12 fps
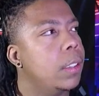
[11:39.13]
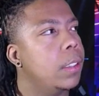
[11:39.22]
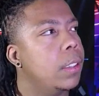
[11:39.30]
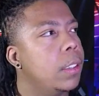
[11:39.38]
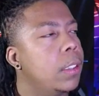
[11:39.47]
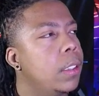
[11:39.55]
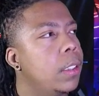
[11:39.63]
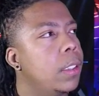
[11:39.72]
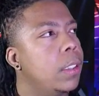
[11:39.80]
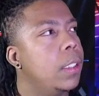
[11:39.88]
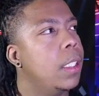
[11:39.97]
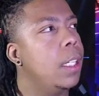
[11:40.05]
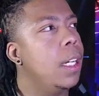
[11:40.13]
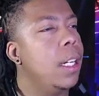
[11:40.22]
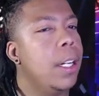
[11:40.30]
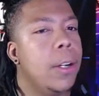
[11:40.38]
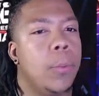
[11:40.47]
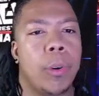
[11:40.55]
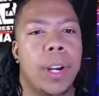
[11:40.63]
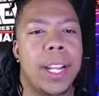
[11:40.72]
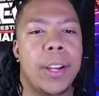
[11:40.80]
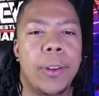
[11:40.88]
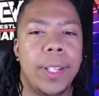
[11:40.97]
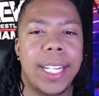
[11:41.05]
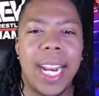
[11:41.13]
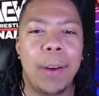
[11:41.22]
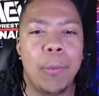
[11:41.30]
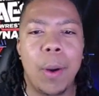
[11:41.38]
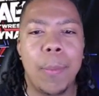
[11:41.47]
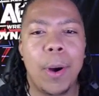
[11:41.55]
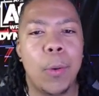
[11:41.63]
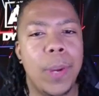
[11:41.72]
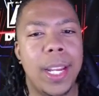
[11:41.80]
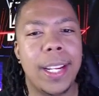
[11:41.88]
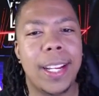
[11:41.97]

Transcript: building a match. Bro, you only got one more week.